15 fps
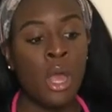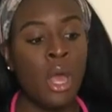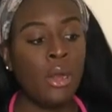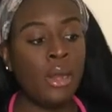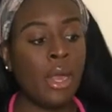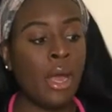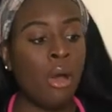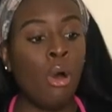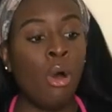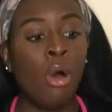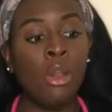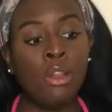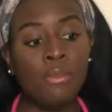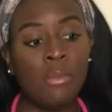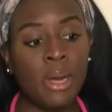Now,
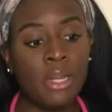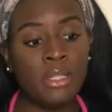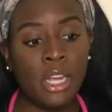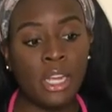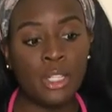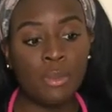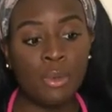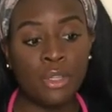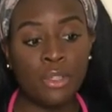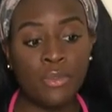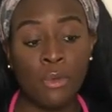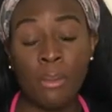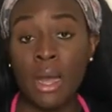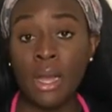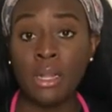all of my textbooks for
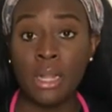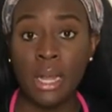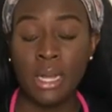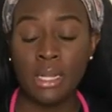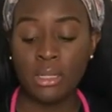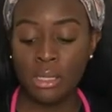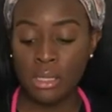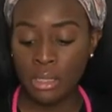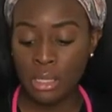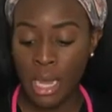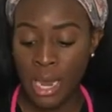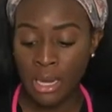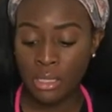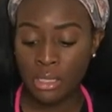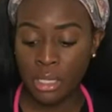my classes,
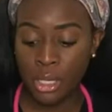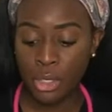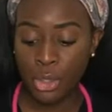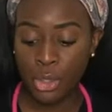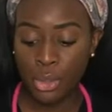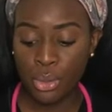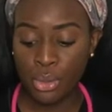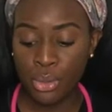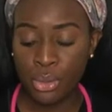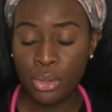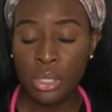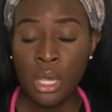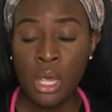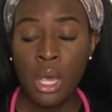I did use